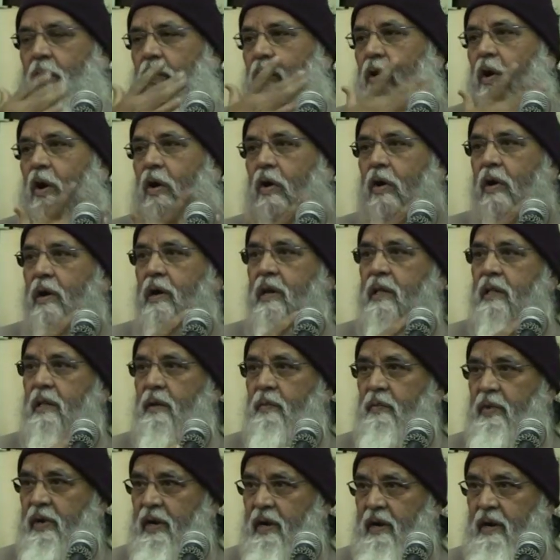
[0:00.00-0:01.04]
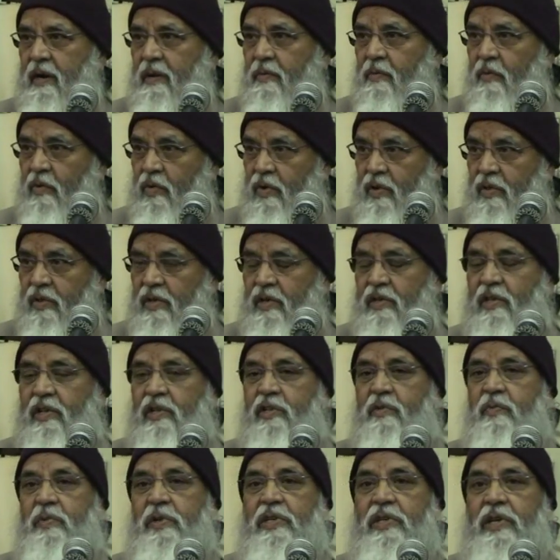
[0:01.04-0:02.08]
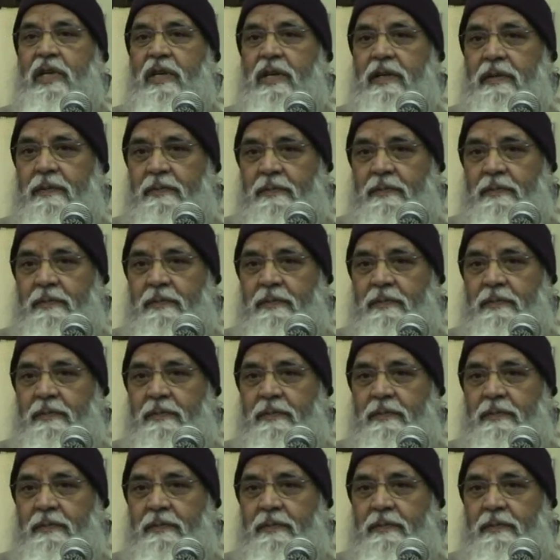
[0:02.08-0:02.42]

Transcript: Longer the beard, more the suspicion.